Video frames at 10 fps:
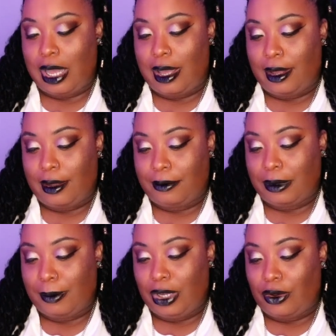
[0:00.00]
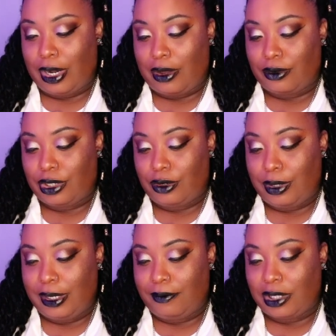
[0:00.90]
let me go down to
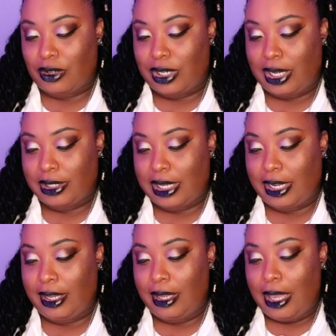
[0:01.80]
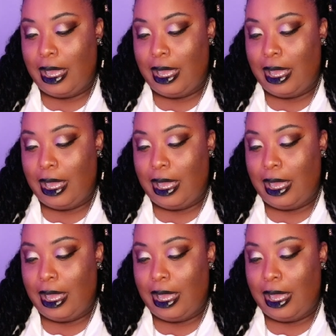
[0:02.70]
it. It's gonna take a second.